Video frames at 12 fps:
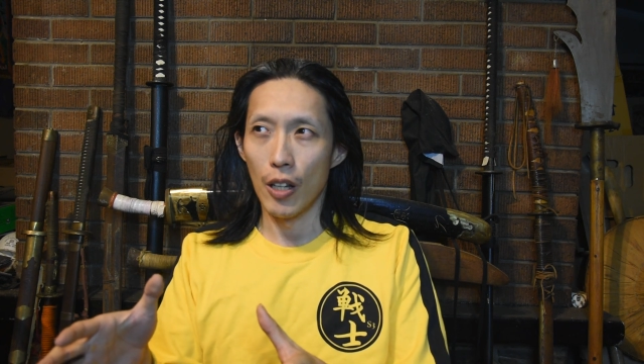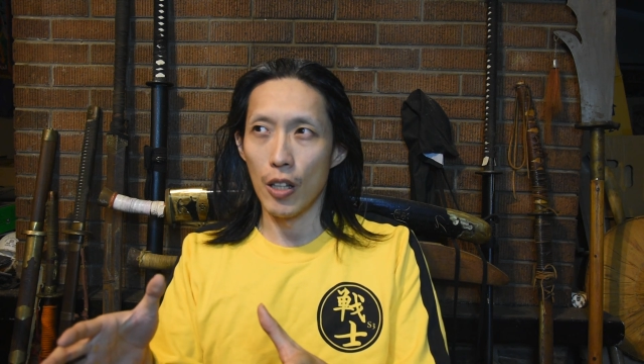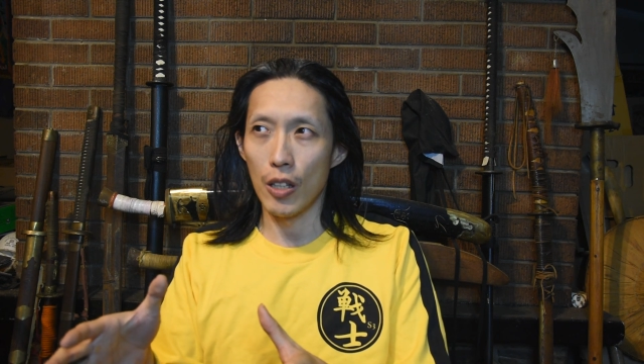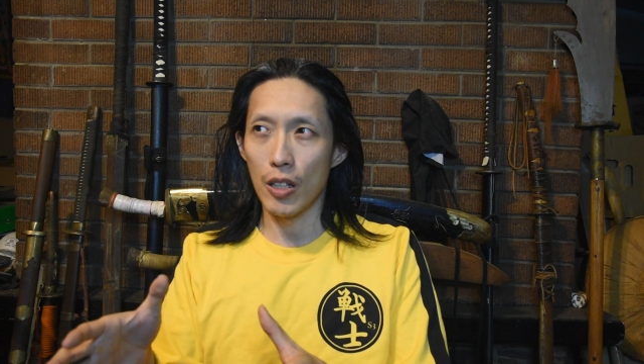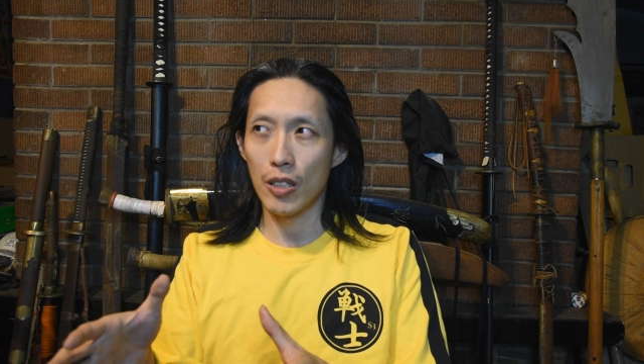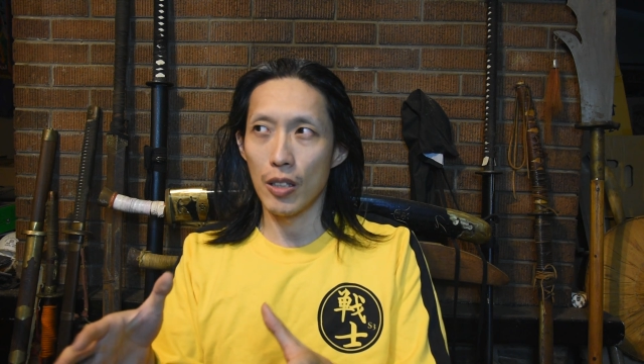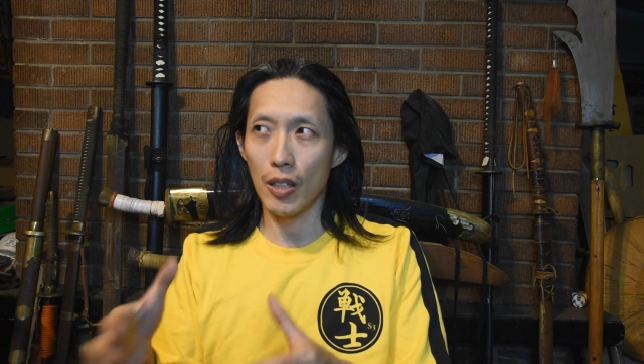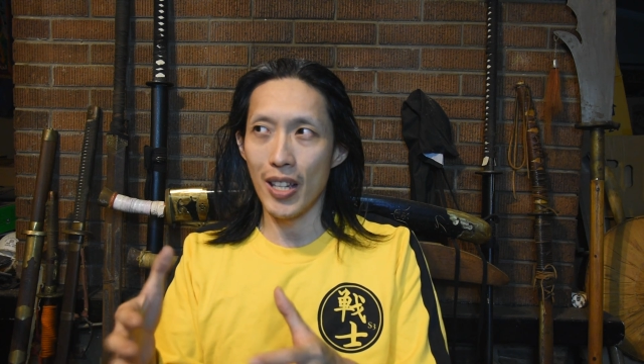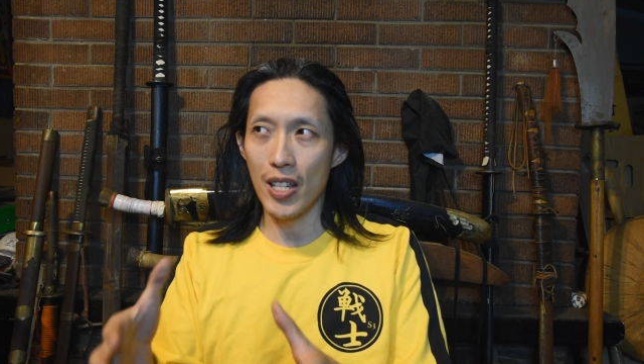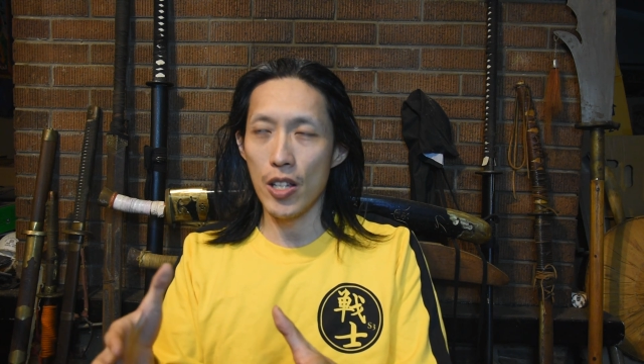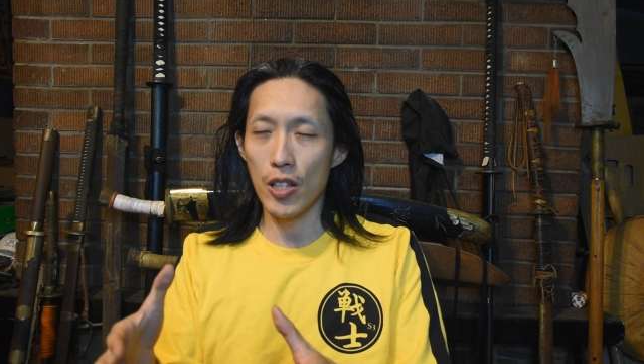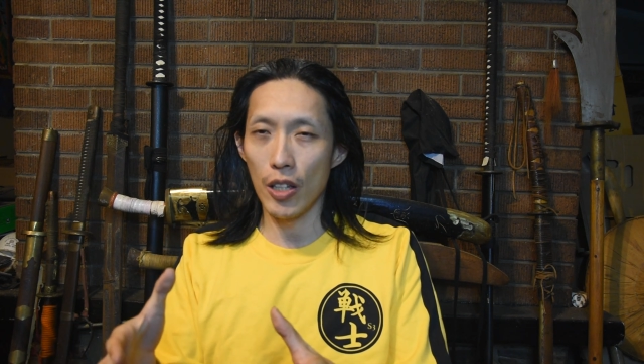it's
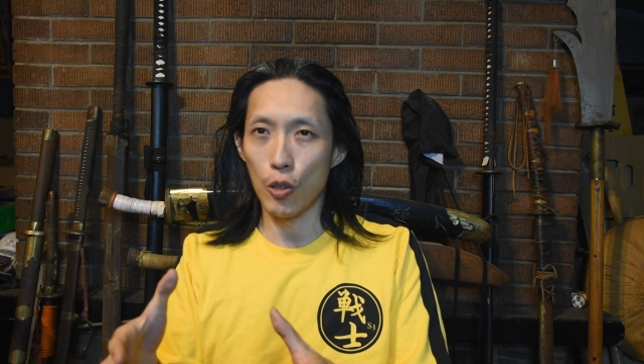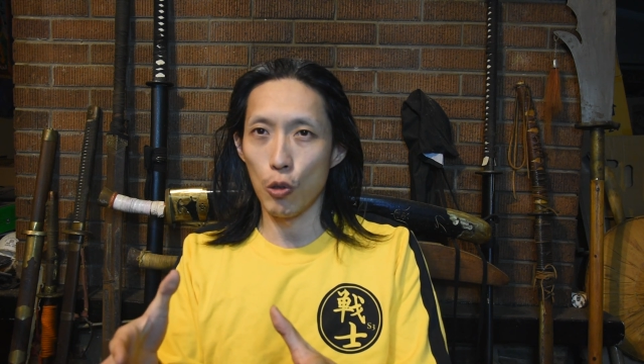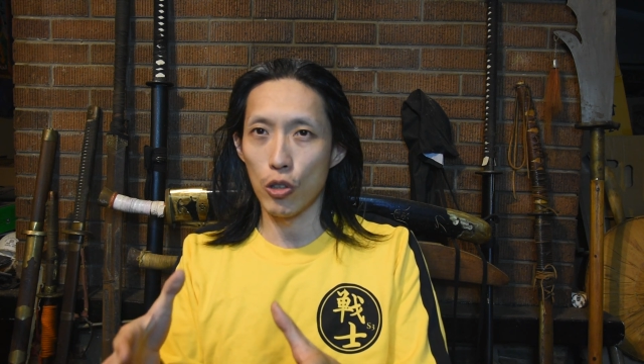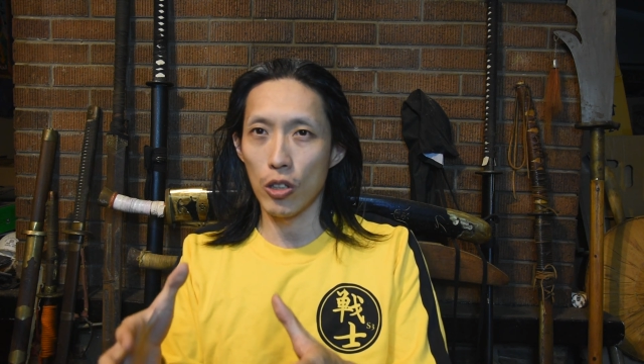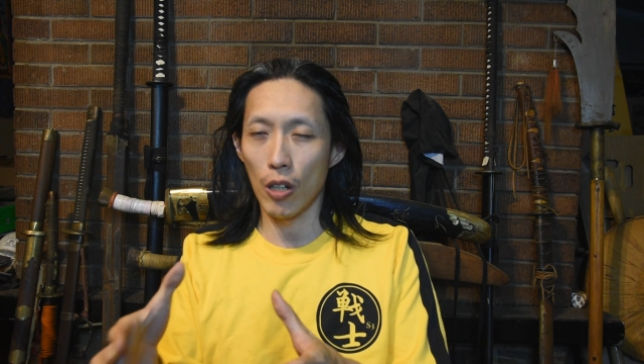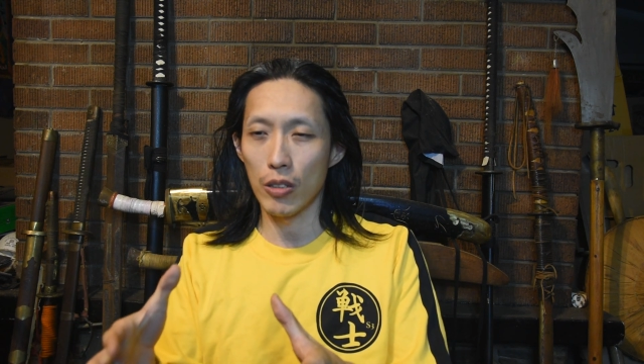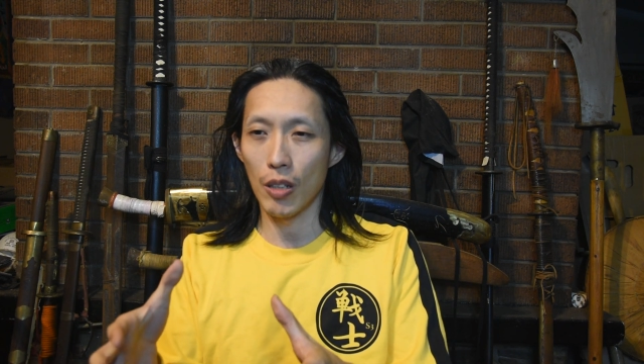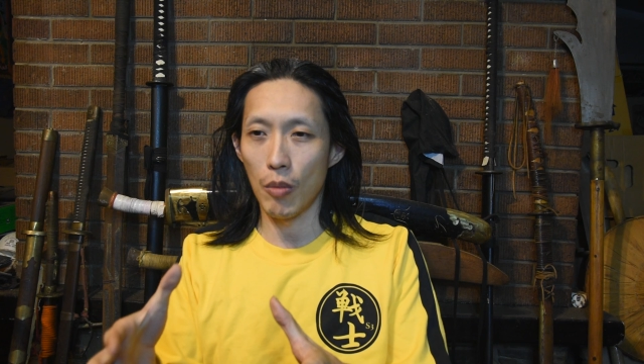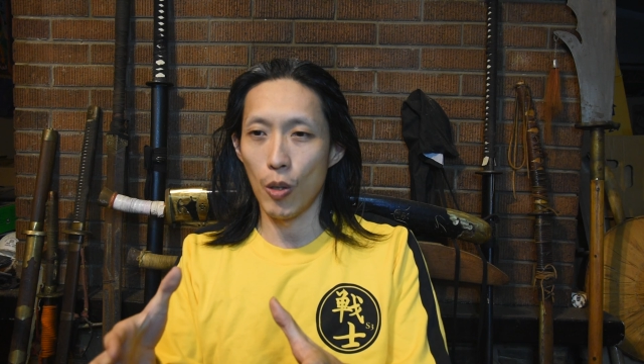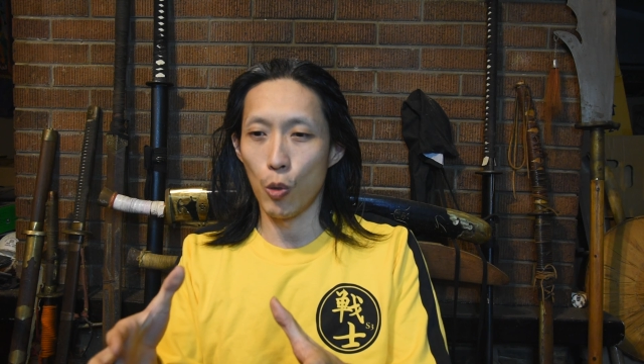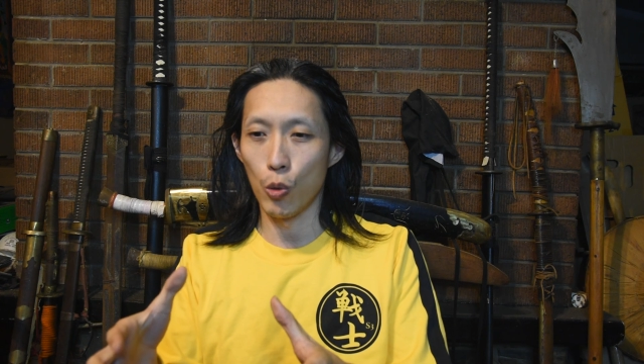easier to start someone